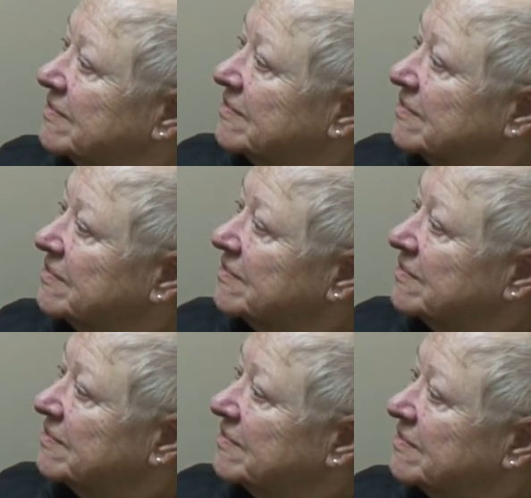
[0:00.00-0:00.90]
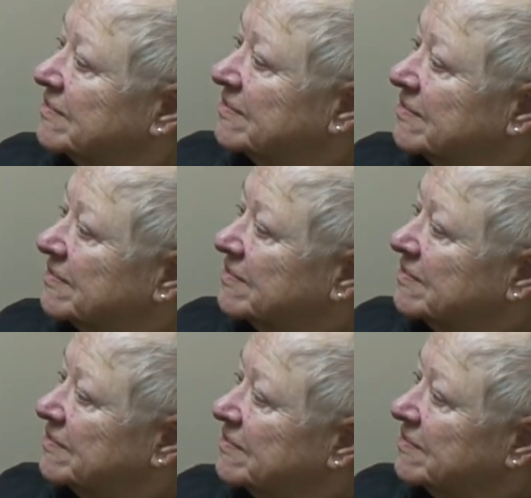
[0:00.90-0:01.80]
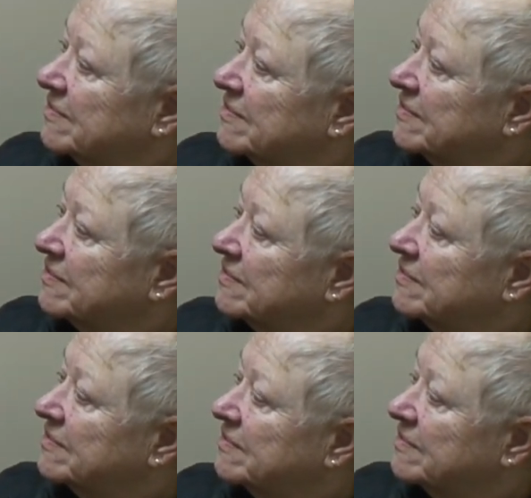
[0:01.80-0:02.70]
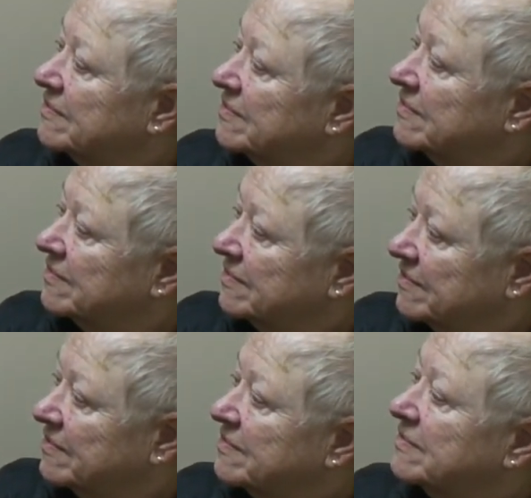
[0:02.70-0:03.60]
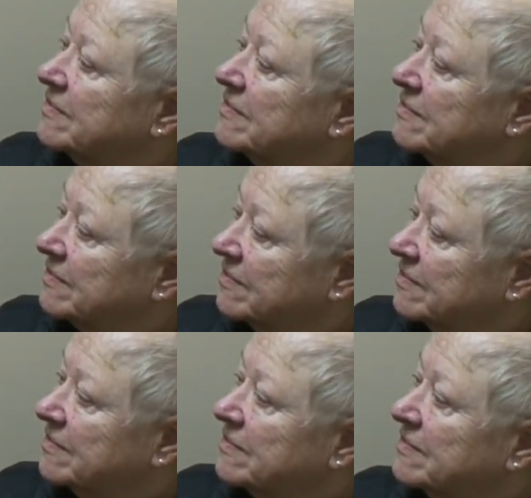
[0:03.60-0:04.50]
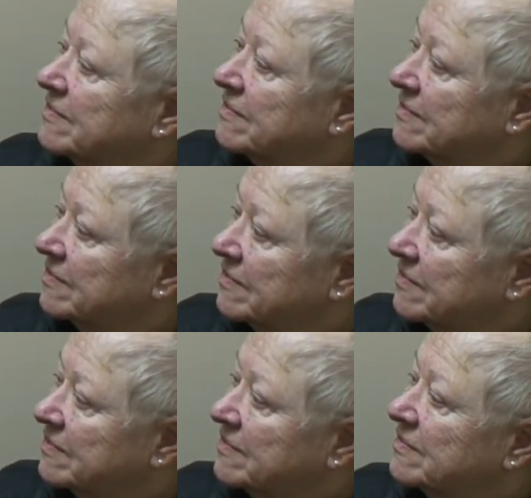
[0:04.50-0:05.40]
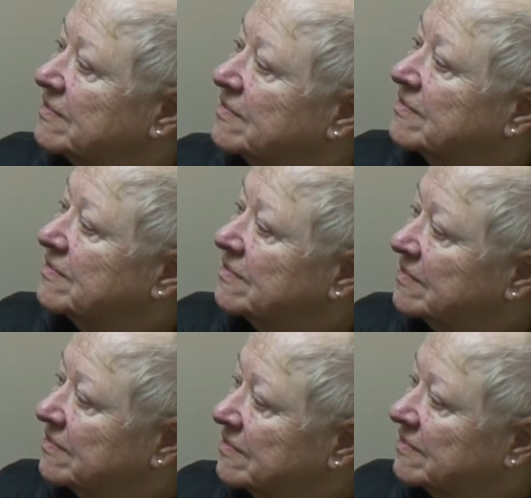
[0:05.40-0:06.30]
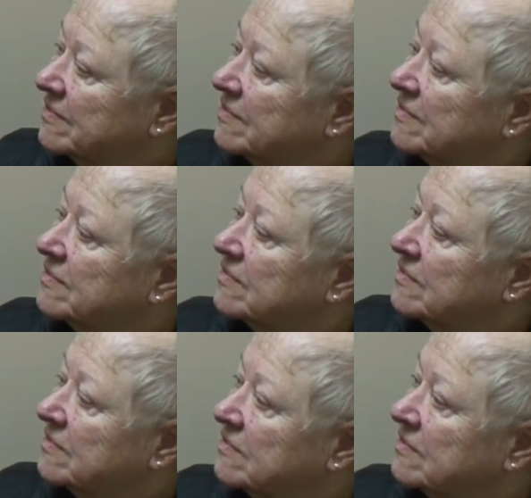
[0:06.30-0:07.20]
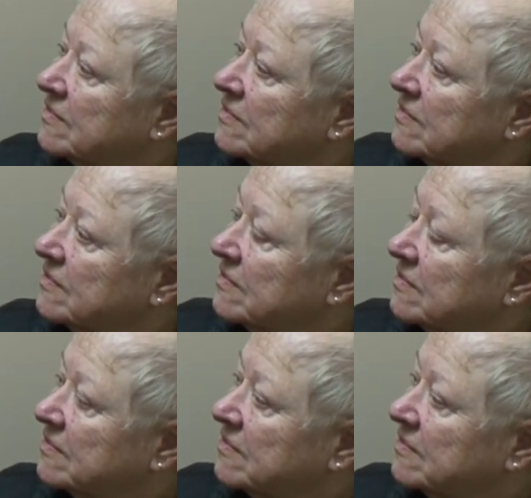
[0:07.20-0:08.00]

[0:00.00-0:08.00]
This person isn't speaking.